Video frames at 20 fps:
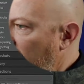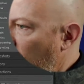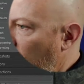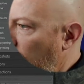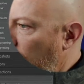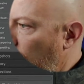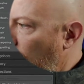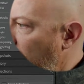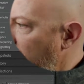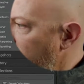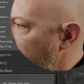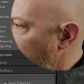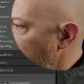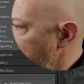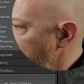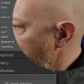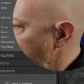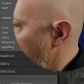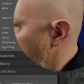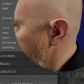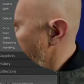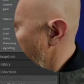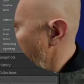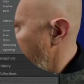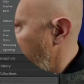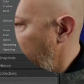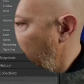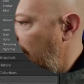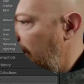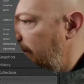on the right versus what's on the
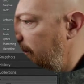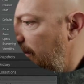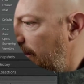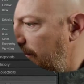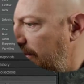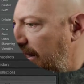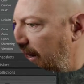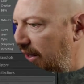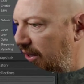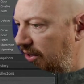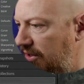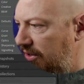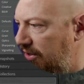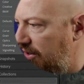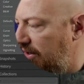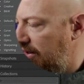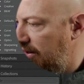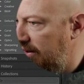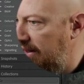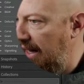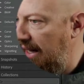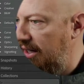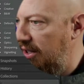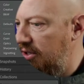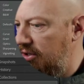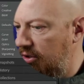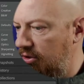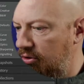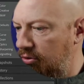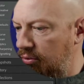left. And that is
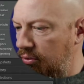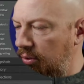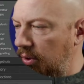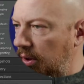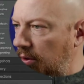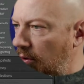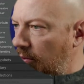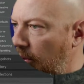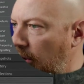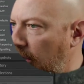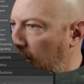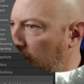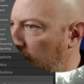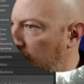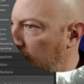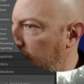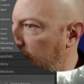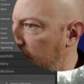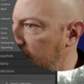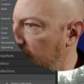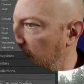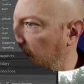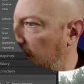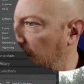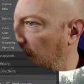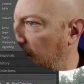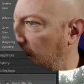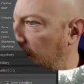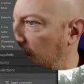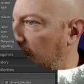a truly remarkable difference. I
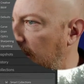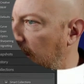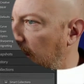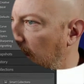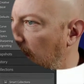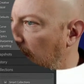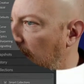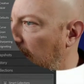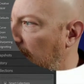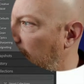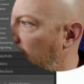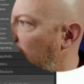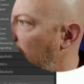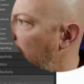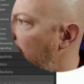love it. I love it.